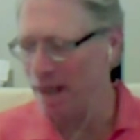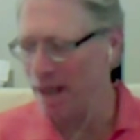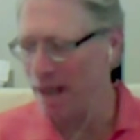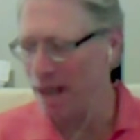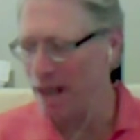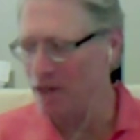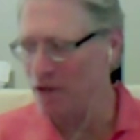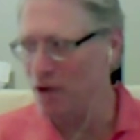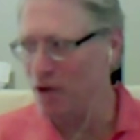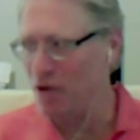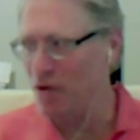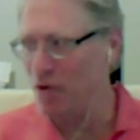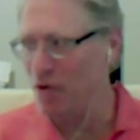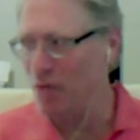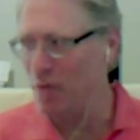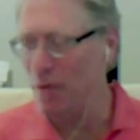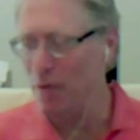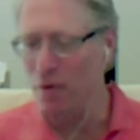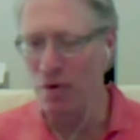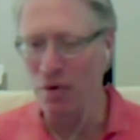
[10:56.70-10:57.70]
it has to
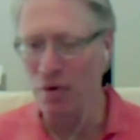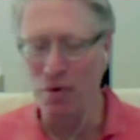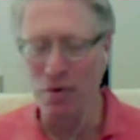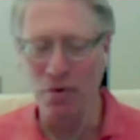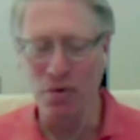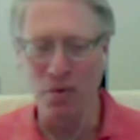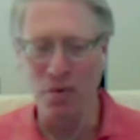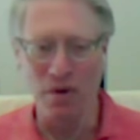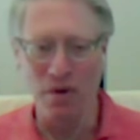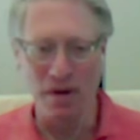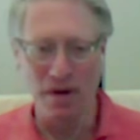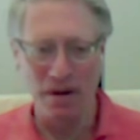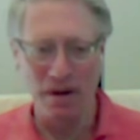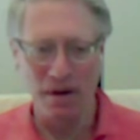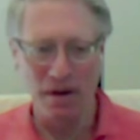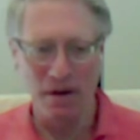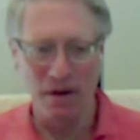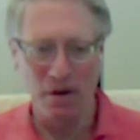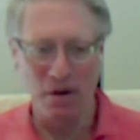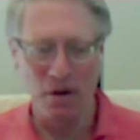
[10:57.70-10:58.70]
do with two
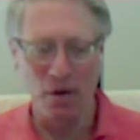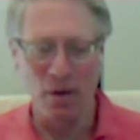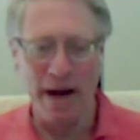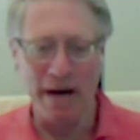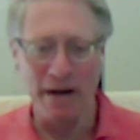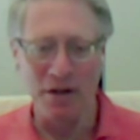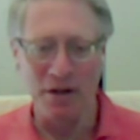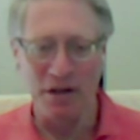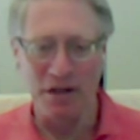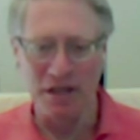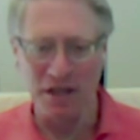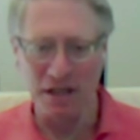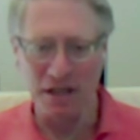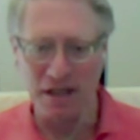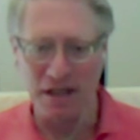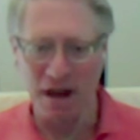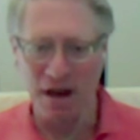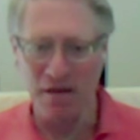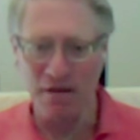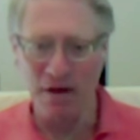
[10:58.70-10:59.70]

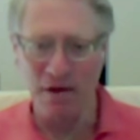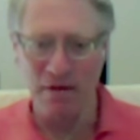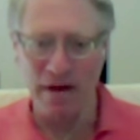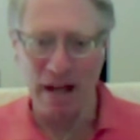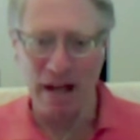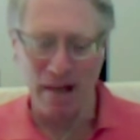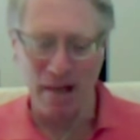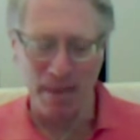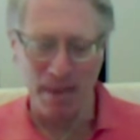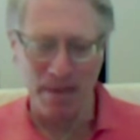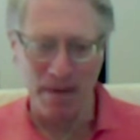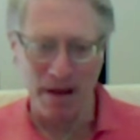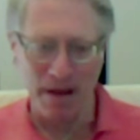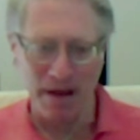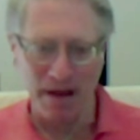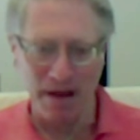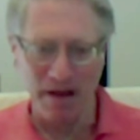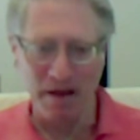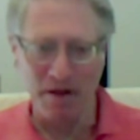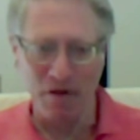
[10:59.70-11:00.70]
directions of development
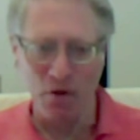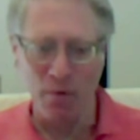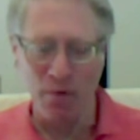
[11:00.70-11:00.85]
that the